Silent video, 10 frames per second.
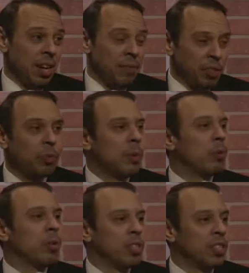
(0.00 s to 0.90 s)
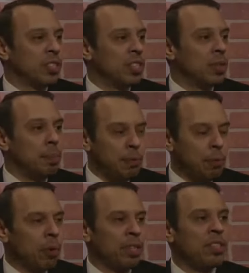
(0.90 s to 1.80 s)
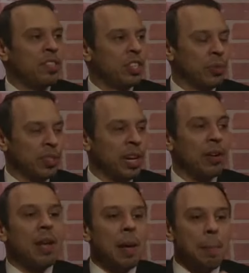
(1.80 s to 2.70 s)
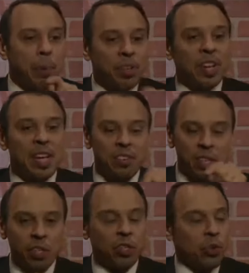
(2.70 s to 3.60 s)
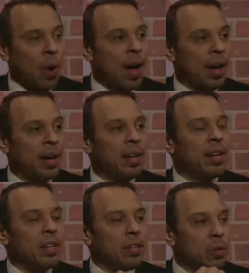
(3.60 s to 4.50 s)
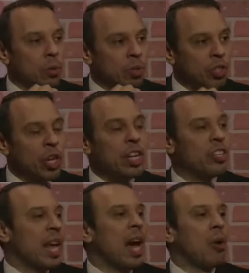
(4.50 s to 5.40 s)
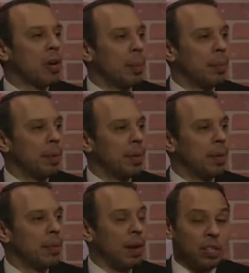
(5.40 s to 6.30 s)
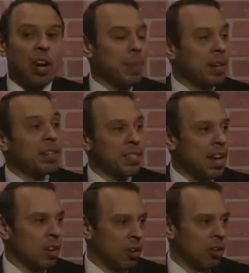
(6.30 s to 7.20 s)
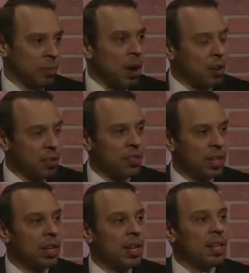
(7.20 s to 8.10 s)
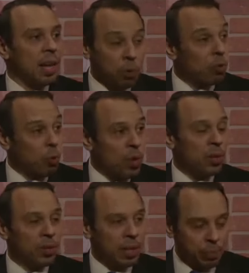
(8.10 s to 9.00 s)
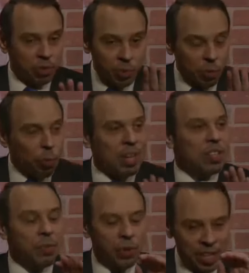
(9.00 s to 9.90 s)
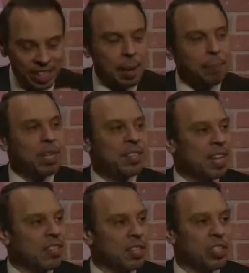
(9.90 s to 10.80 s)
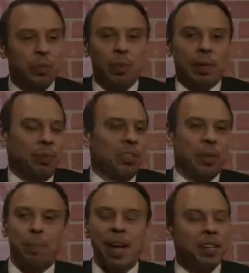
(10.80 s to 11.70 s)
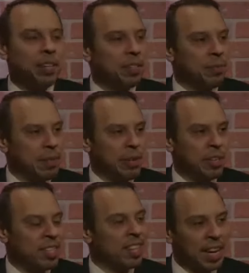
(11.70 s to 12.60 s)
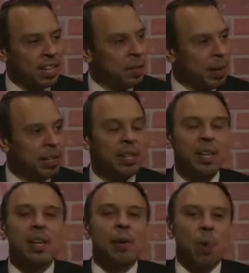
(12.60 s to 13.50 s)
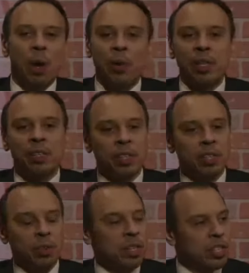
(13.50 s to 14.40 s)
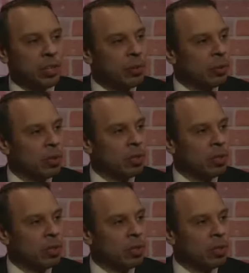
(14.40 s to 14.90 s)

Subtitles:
of a Supreme Court justice before the decision was out, precisely to try to change the outcome, right? Talk about an attack on our democracy. Mm-hmm. That was real. That person was arrested for an attempted assassination when President Biden is nearly silent about it. Where is Attorney General